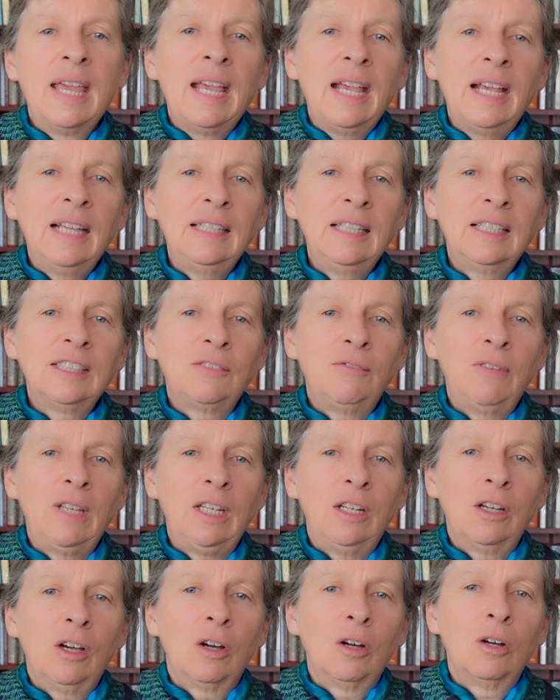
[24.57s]
In this
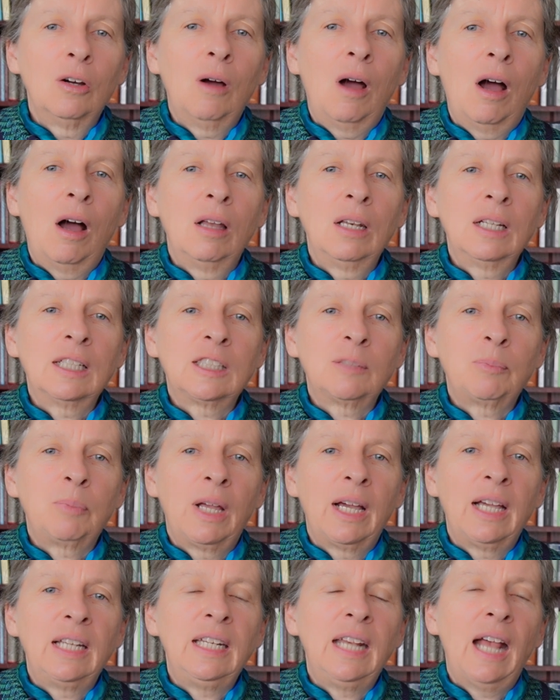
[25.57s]
video, I'll
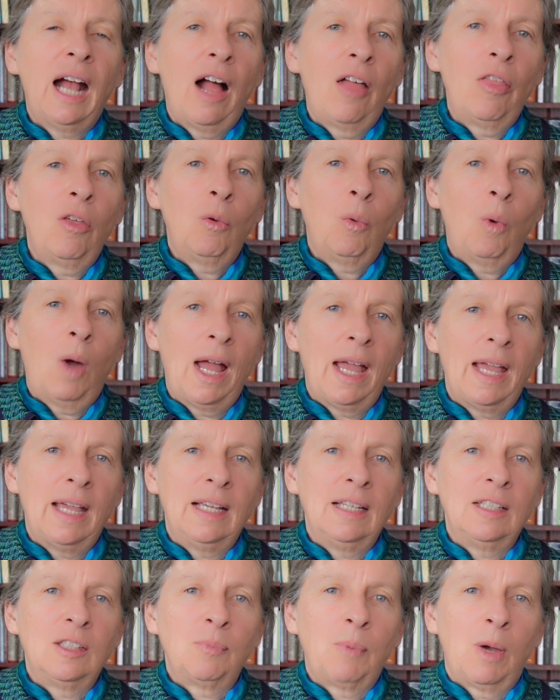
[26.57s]
explain the other
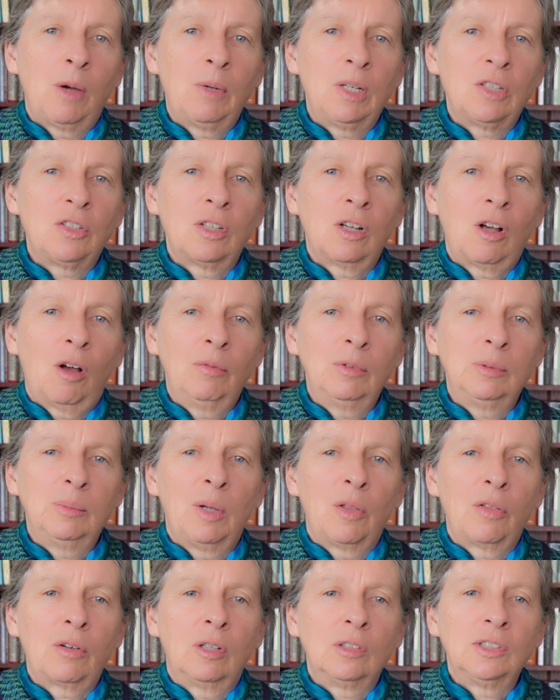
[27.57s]
ways by which the
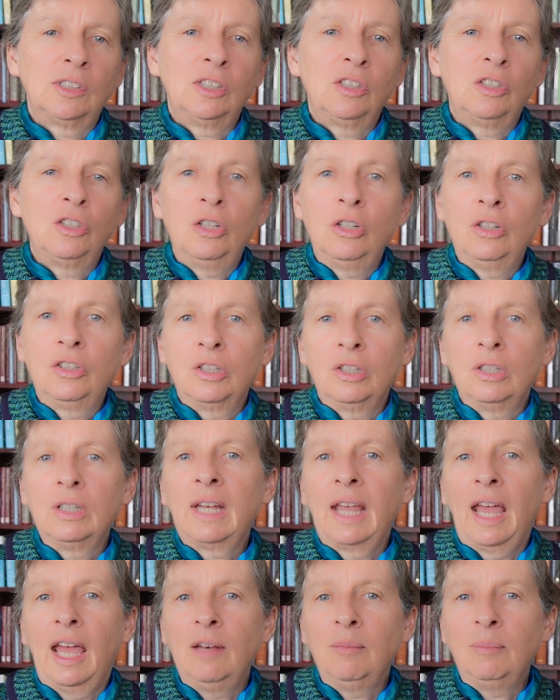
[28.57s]
Commonwealth Constitution
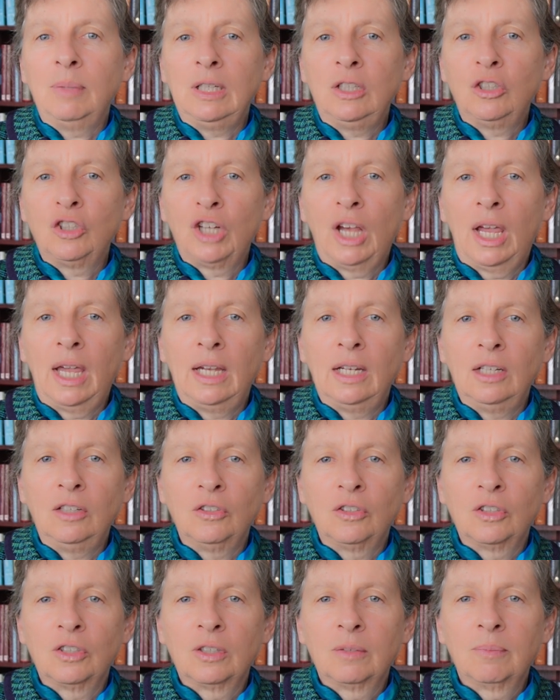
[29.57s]
can be
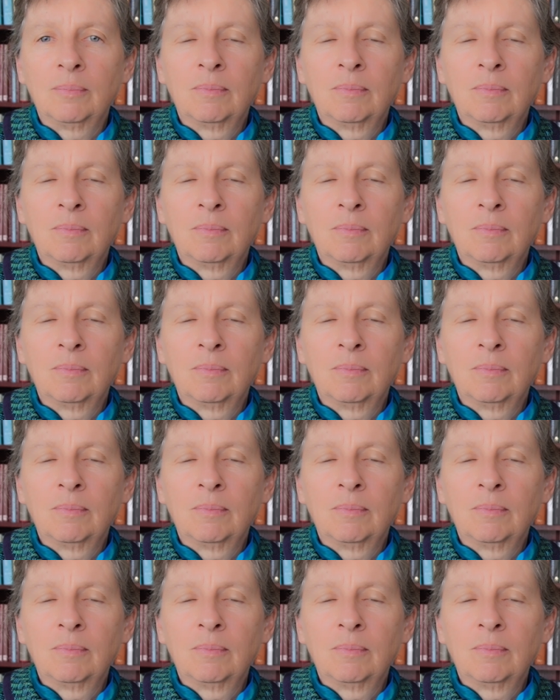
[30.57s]
changed.